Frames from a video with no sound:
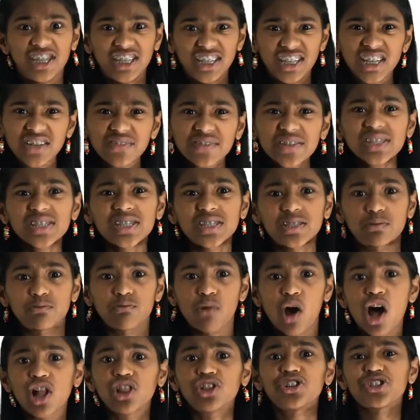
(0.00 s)
even
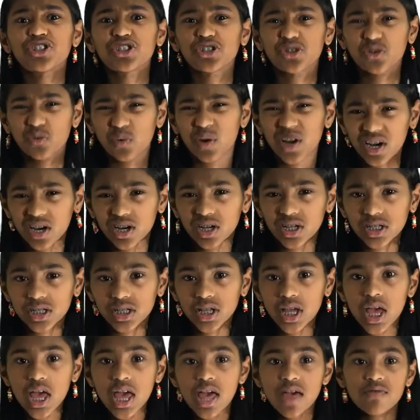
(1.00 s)
smaller squares
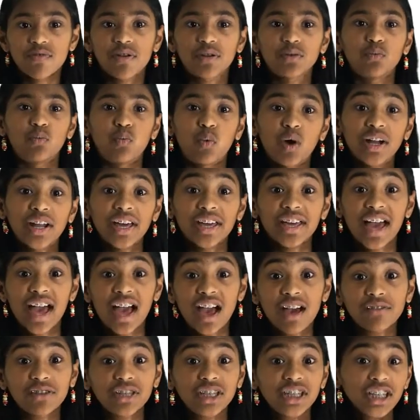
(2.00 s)
than what I
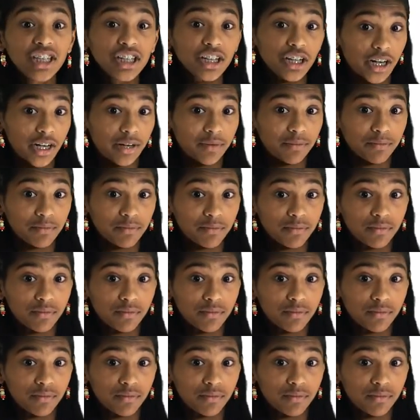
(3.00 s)
have here.